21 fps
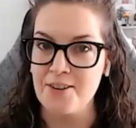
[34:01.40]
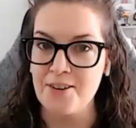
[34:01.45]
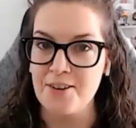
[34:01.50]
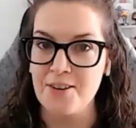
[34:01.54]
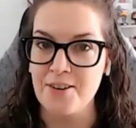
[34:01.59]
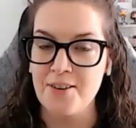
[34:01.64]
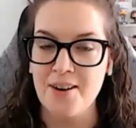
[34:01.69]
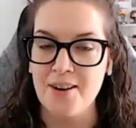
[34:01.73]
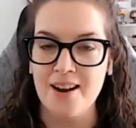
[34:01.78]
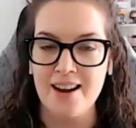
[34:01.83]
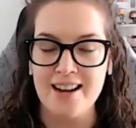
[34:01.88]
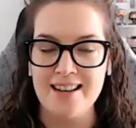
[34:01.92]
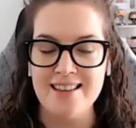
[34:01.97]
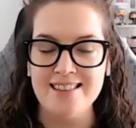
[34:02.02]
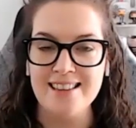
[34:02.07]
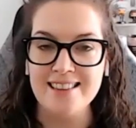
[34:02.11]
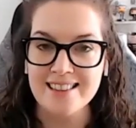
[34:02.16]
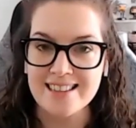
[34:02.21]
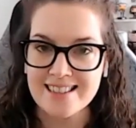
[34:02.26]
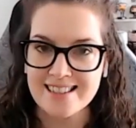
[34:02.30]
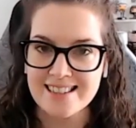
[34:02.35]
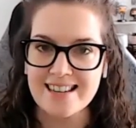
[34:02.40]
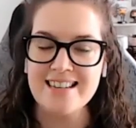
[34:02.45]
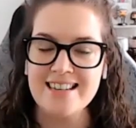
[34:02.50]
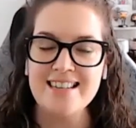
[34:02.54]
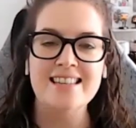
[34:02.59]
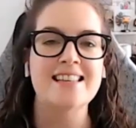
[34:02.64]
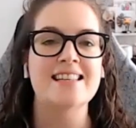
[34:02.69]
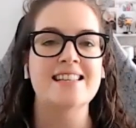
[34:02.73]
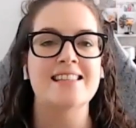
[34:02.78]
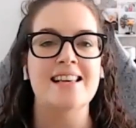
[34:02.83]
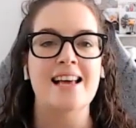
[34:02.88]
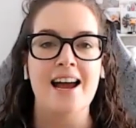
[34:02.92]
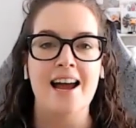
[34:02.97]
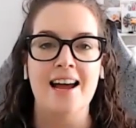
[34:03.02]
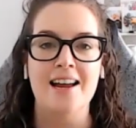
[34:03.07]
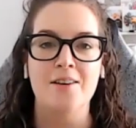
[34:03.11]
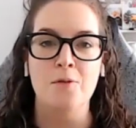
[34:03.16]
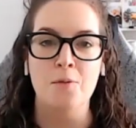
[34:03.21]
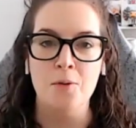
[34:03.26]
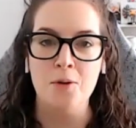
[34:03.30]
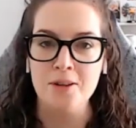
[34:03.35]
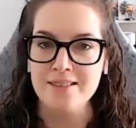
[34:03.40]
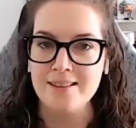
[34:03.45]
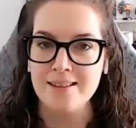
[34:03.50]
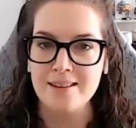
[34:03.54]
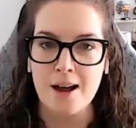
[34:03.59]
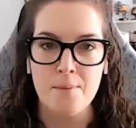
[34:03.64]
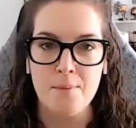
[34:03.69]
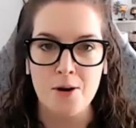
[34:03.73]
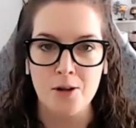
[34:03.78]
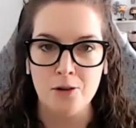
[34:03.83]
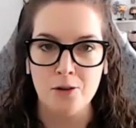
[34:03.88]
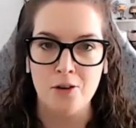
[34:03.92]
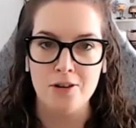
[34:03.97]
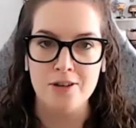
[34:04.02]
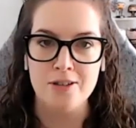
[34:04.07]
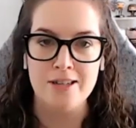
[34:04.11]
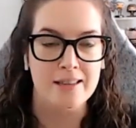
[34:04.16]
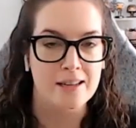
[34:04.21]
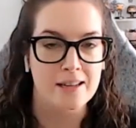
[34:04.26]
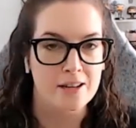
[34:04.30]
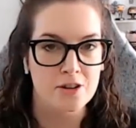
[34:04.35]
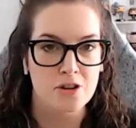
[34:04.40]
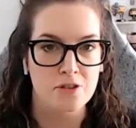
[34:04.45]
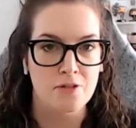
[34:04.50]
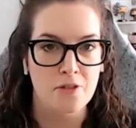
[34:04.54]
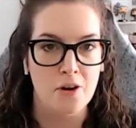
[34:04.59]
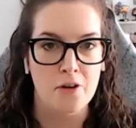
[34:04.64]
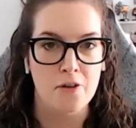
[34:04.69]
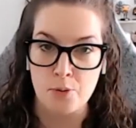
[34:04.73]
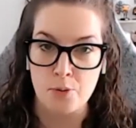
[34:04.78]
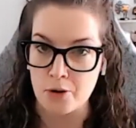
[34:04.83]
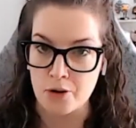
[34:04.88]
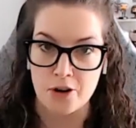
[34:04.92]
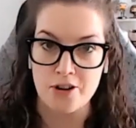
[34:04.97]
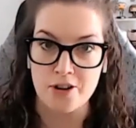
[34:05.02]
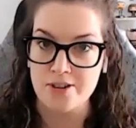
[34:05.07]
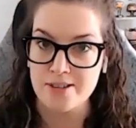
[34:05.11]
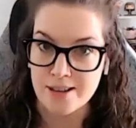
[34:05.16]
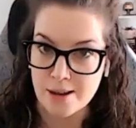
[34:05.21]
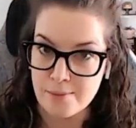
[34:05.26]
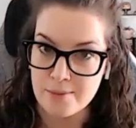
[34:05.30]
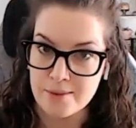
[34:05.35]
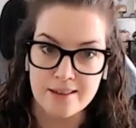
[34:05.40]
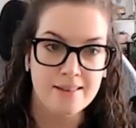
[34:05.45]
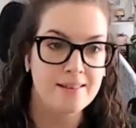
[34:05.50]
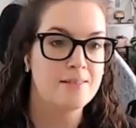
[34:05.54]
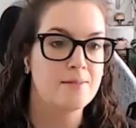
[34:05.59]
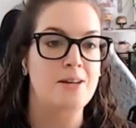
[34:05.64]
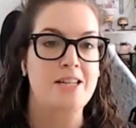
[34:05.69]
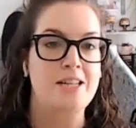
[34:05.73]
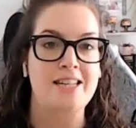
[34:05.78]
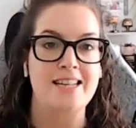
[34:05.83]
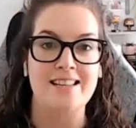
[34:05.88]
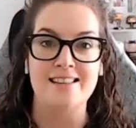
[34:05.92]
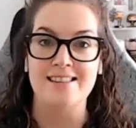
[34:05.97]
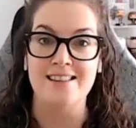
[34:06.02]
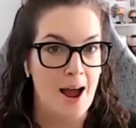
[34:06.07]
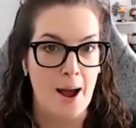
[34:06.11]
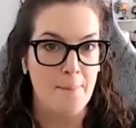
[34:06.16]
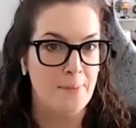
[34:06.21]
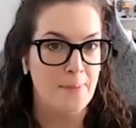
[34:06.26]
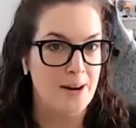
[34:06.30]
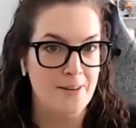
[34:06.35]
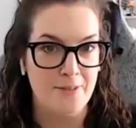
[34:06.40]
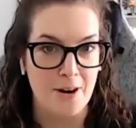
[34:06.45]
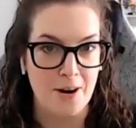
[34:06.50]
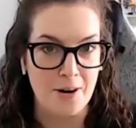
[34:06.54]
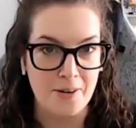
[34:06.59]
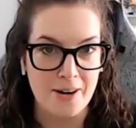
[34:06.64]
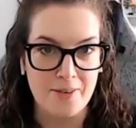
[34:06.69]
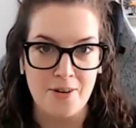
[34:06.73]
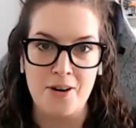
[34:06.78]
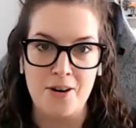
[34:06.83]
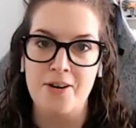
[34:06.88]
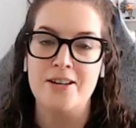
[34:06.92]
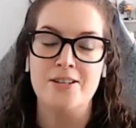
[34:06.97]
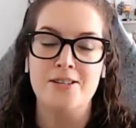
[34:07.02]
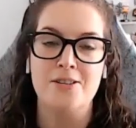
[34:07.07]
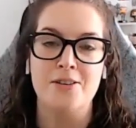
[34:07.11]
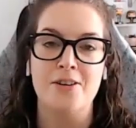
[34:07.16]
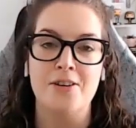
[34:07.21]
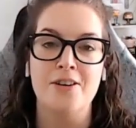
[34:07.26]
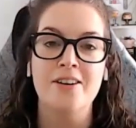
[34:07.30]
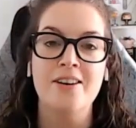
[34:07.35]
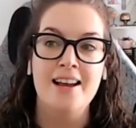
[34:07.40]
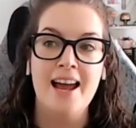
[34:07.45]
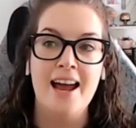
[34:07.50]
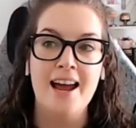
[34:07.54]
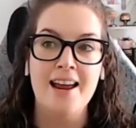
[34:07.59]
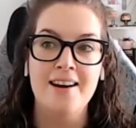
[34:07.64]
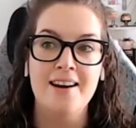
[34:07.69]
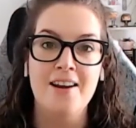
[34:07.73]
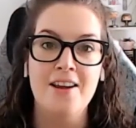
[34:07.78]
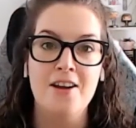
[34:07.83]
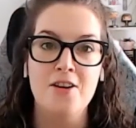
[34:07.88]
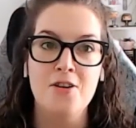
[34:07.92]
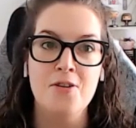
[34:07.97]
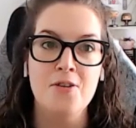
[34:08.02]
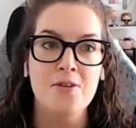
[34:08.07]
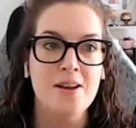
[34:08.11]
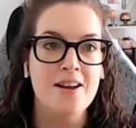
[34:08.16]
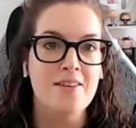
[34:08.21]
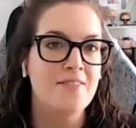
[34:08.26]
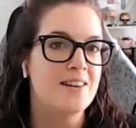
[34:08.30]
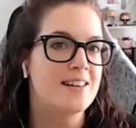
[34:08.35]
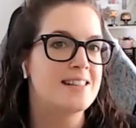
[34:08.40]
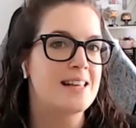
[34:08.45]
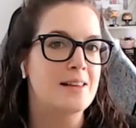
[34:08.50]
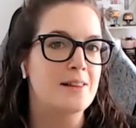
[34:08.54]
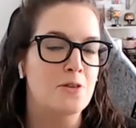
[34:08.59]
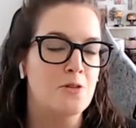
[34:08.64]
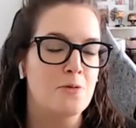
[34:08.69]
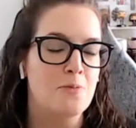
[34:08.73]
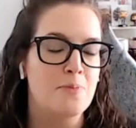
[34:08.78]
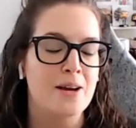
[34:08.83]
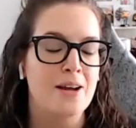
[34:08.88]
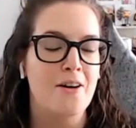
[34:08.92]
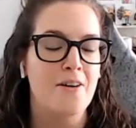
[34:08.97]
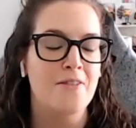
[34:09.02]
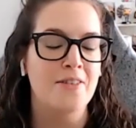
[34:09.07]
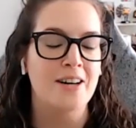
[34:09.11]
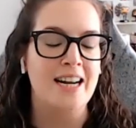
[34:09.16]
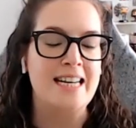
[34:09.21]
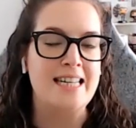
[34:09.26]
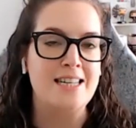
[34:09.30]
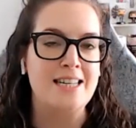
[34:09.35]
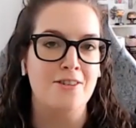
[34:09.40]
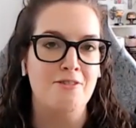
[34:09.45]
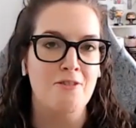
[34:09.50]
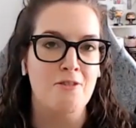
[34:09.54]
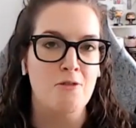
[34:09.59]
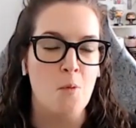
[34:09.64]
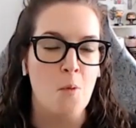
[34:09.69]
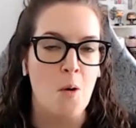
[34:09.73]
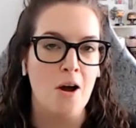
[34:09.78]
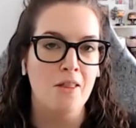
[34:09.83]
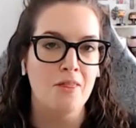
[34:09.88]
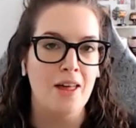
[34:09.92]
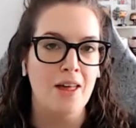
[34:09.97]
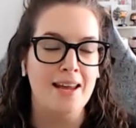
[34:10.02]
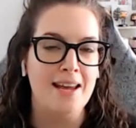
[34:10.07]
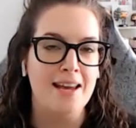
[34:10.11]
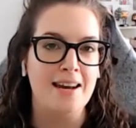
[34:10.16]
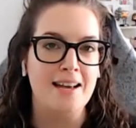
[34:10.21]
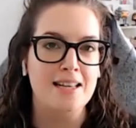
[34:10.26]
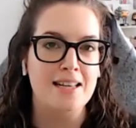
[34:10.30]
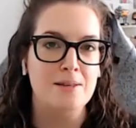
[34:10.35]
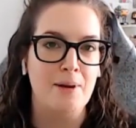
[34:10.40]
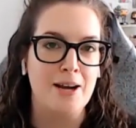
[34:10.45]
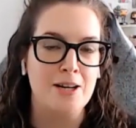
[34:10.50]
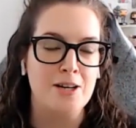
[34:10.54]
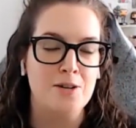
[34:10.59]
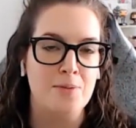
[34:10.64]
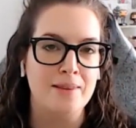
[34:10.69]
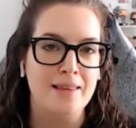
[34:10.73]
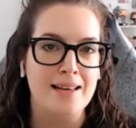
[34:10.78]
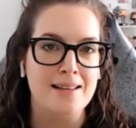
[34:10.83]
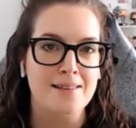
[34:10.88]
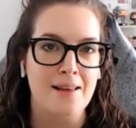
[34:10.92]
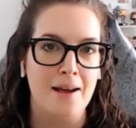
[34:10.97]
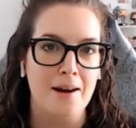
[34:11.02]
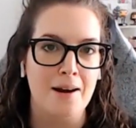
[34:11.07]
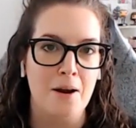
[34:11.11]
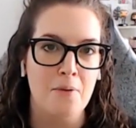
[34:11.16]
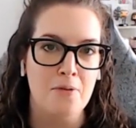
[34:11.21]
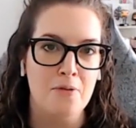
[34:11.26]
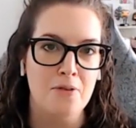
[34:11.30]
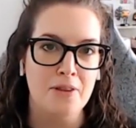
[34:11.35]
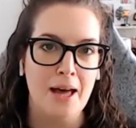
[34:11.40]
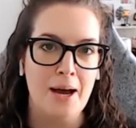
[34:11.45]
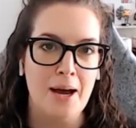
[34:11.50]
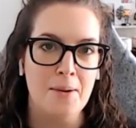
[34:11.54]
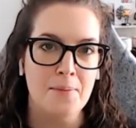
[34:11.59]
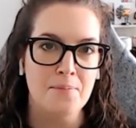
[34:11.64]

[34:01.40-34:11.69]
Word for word: who is listening to this and wants to come along to the Introvertpreneur Summit, which is happening very, very soon, can you give us a little bit of an idea of what they can expect when they sign up for that?